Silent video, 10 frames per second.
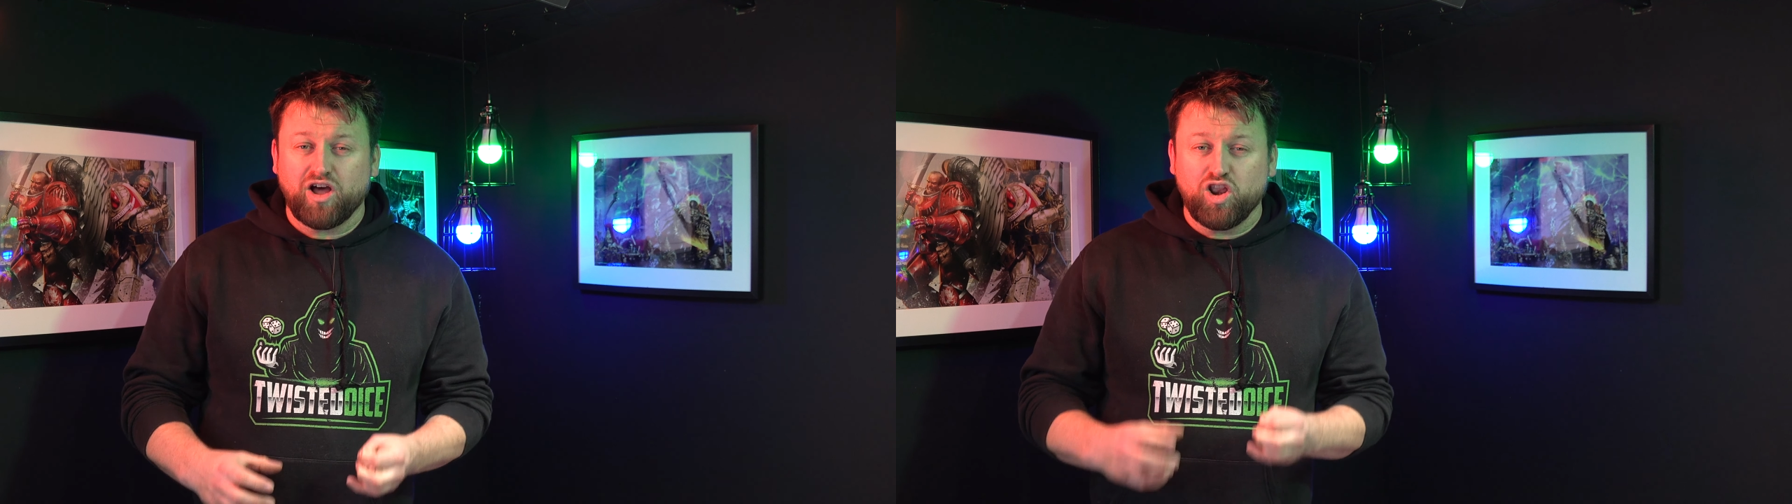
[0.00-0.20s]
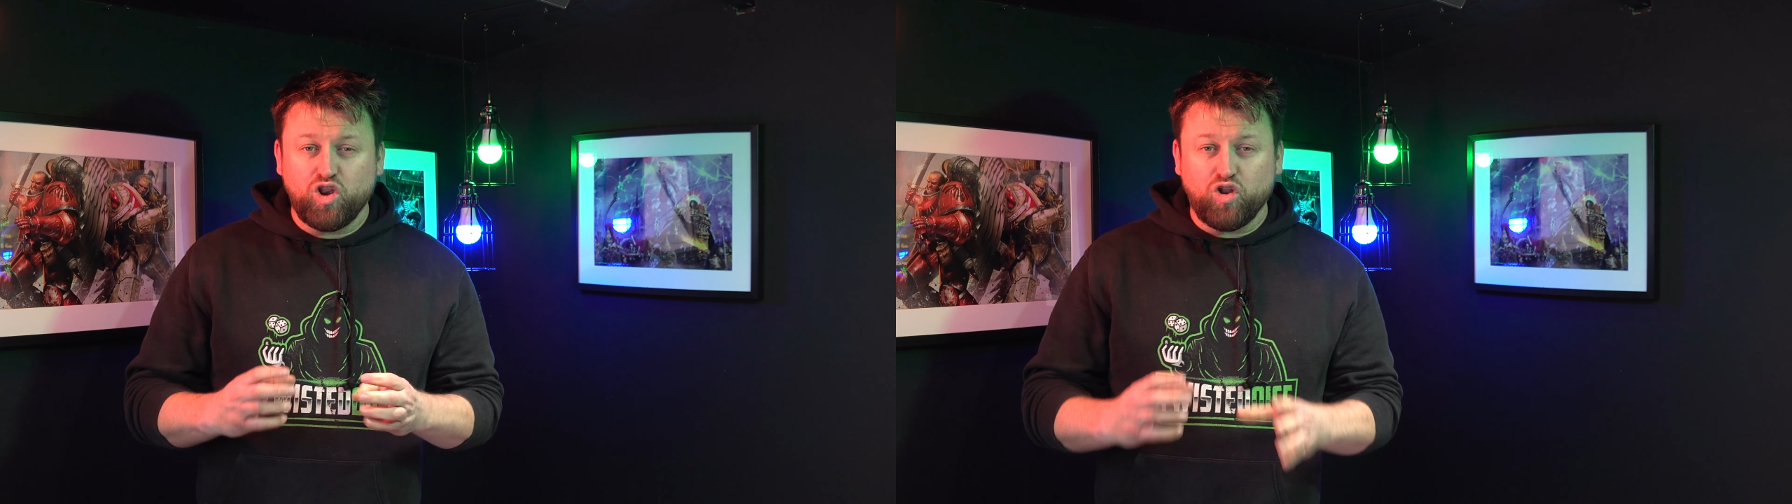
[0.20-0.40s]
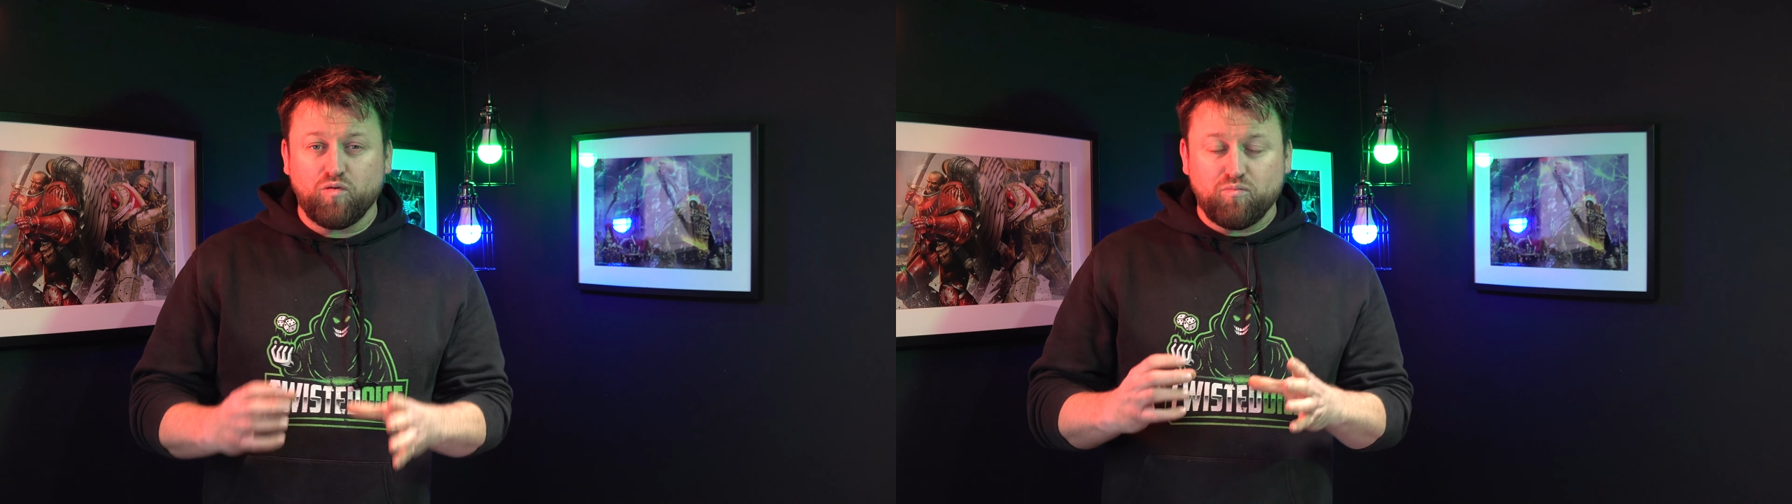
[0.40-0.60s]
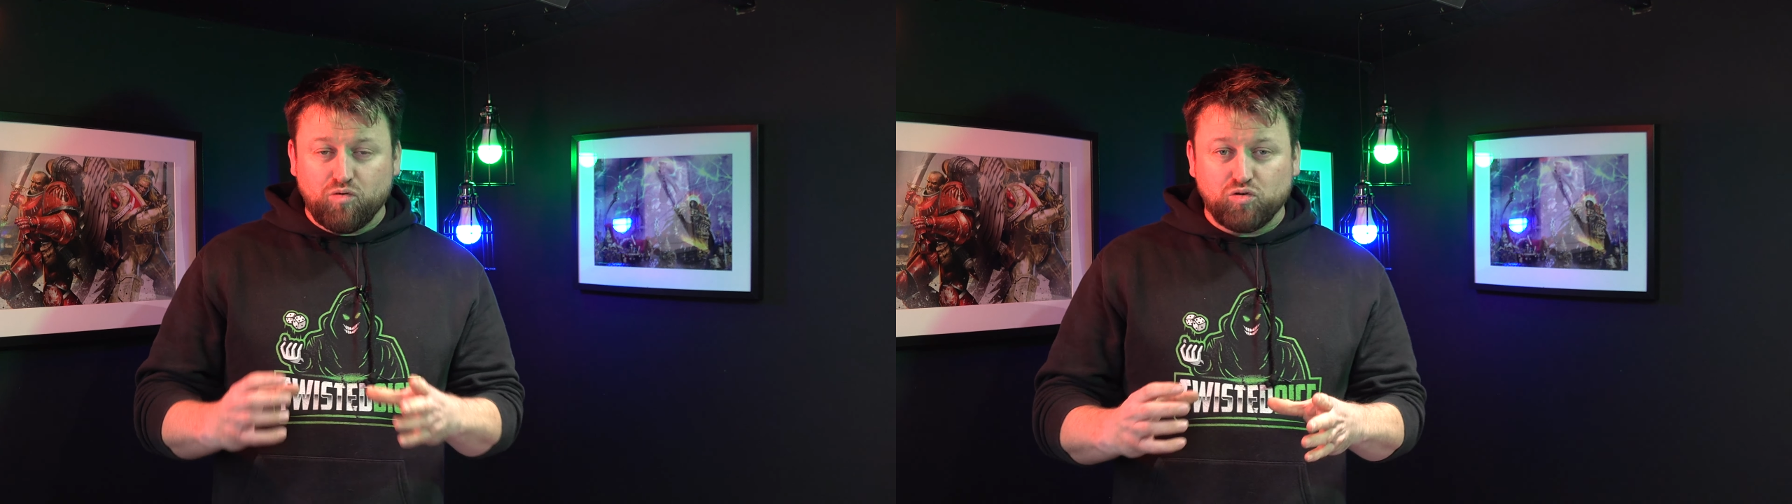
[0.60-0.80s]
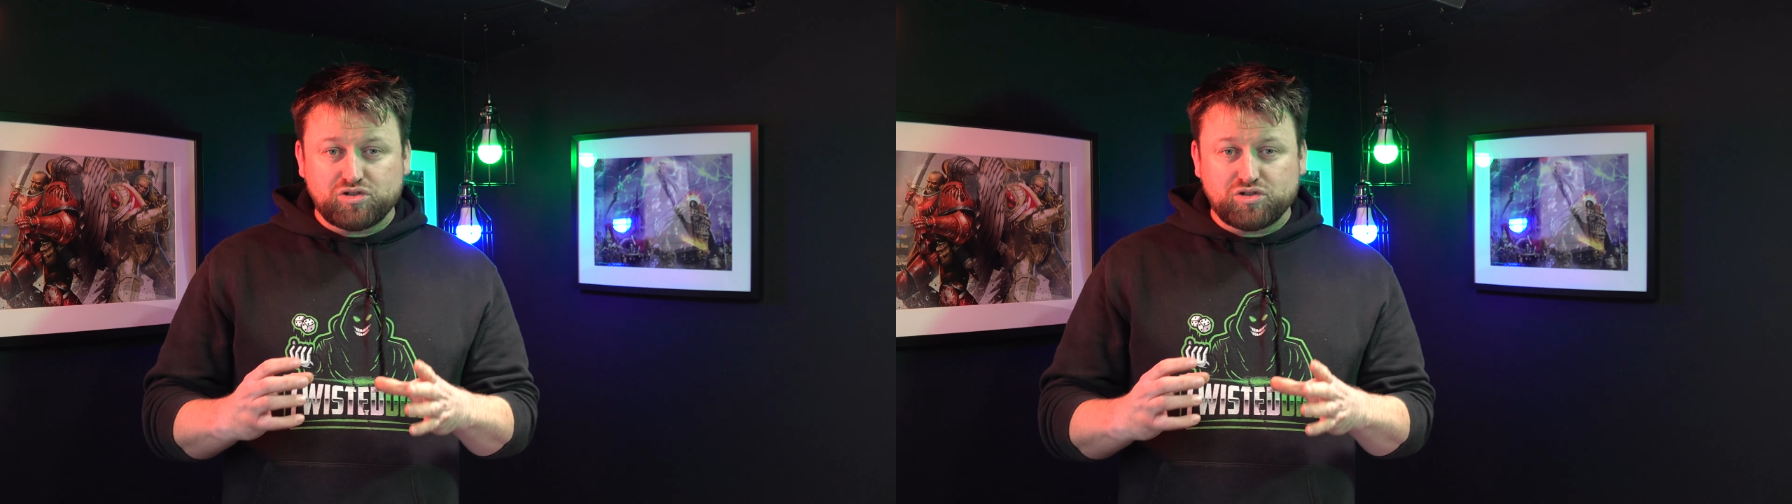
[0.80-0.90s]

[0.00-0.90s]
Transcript: a lot more